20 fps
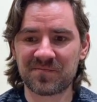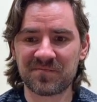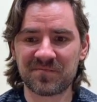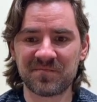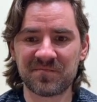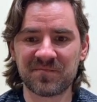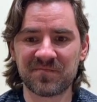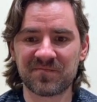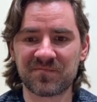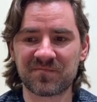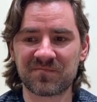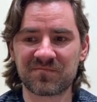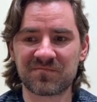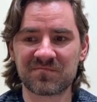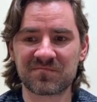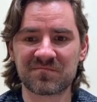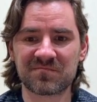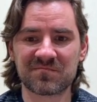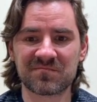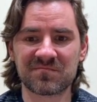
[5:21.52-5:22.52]

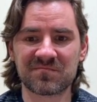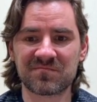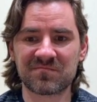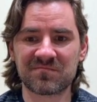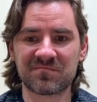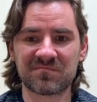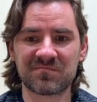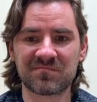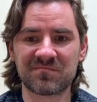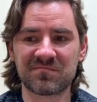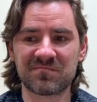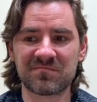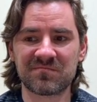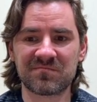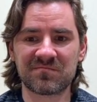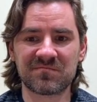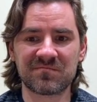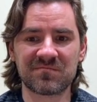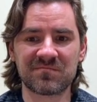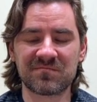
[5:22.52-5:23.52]
Nothing is said.